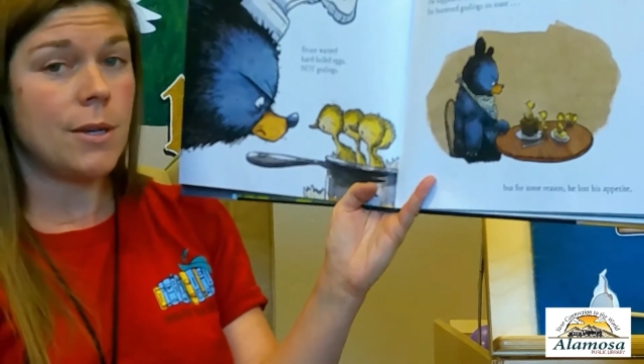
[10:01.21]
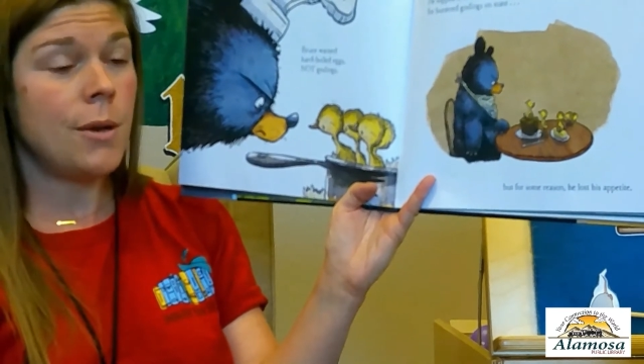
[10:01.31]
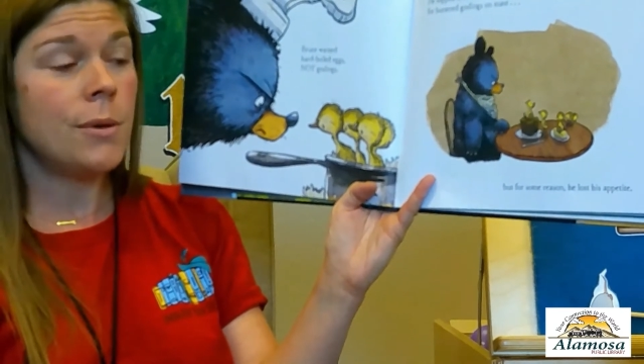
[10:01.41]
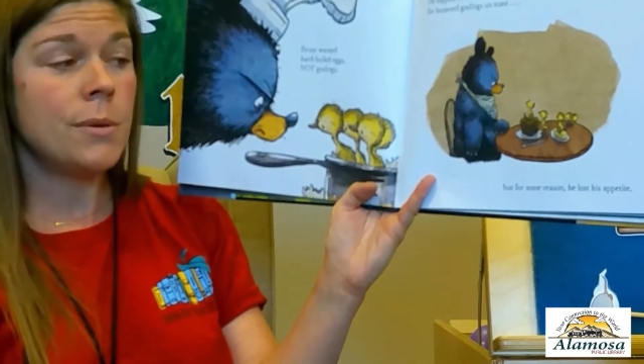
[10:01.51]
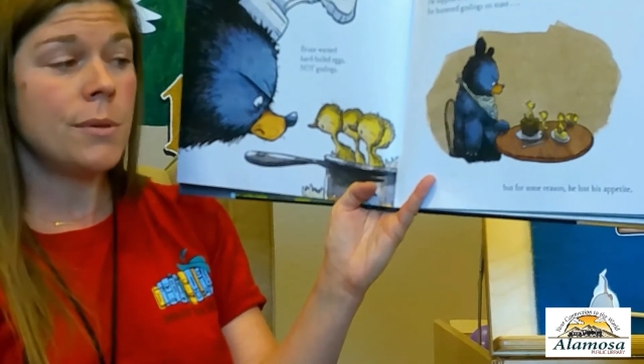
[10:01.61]

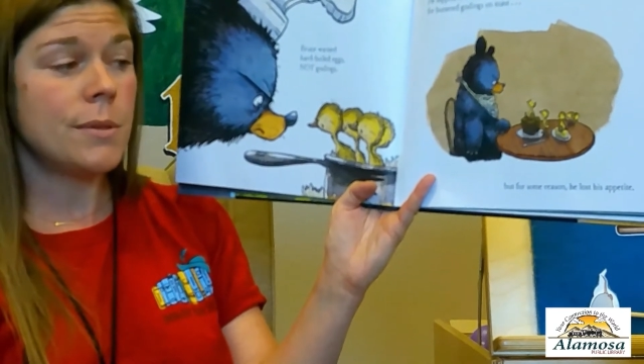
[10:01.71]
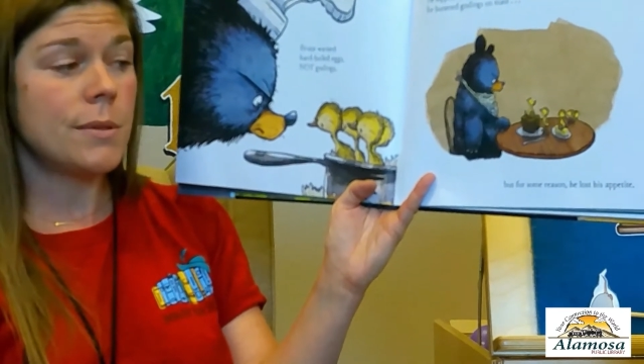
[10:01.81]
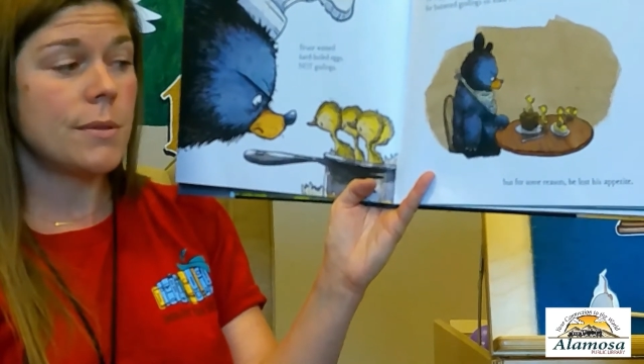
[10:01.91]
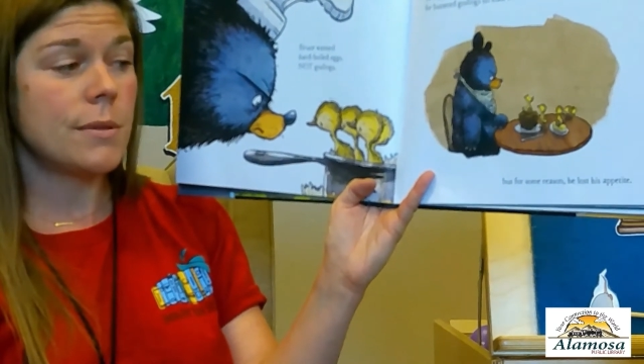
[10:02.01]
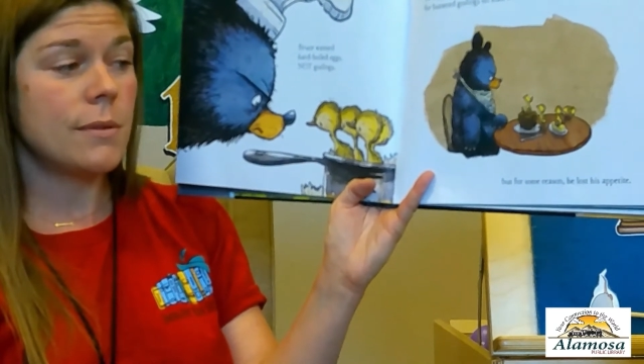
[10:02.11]

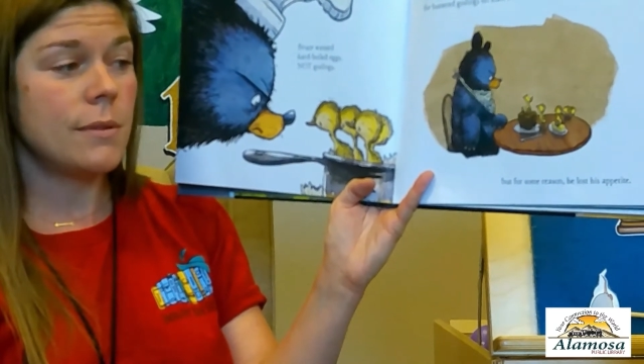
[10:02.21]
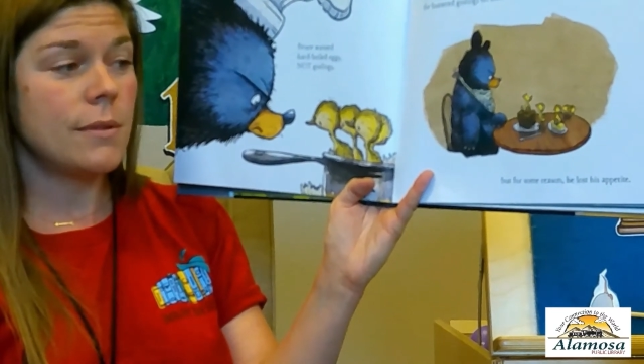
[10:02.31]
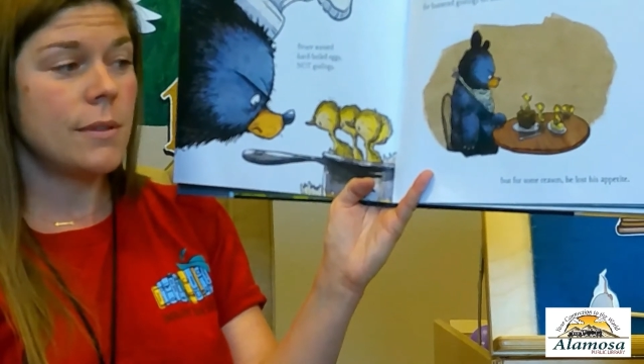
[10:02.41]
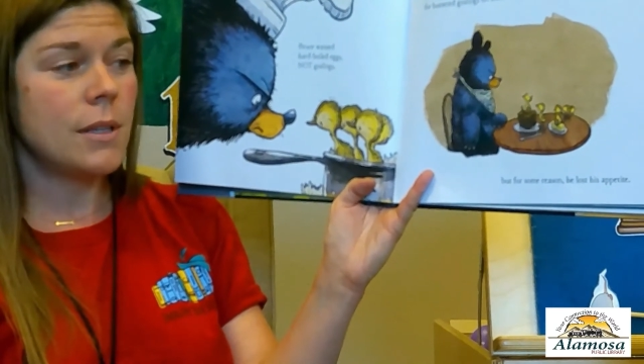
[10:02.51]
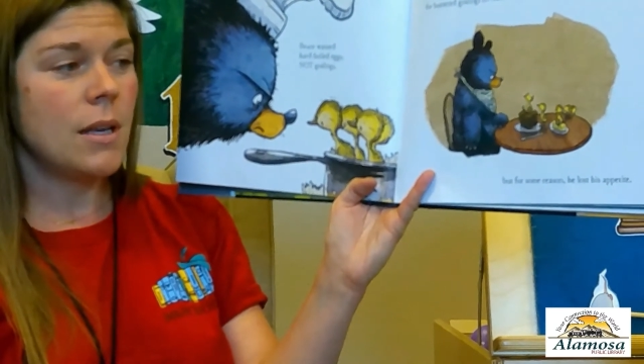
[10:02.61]
toast,
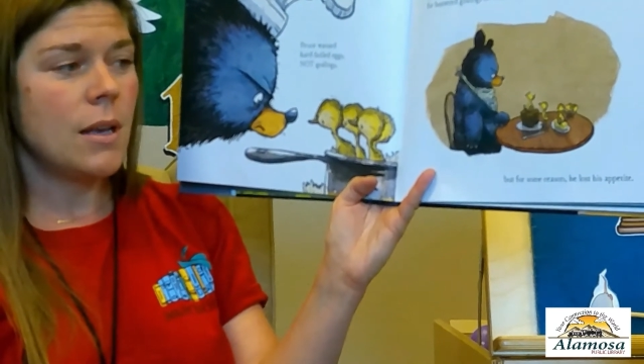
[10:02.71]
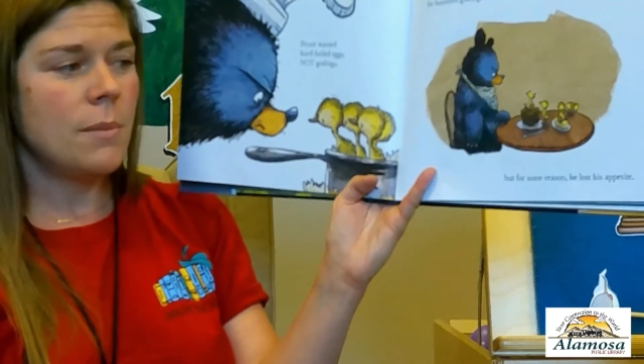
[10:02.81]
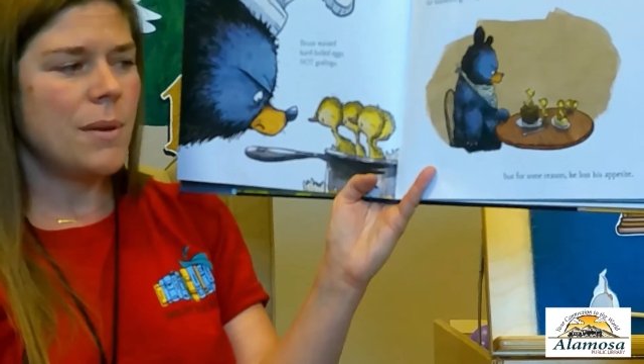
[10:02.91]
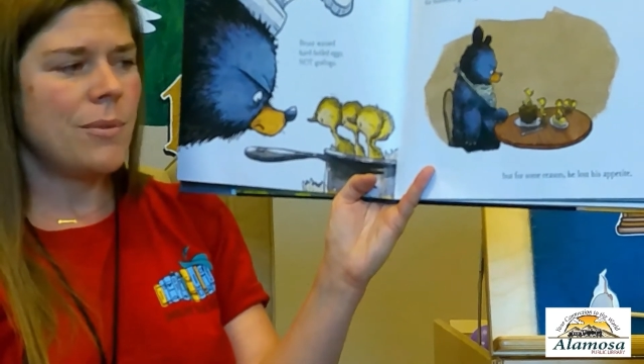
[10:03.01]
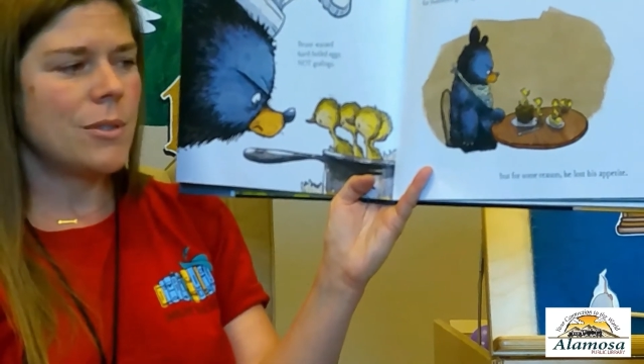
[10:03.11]
but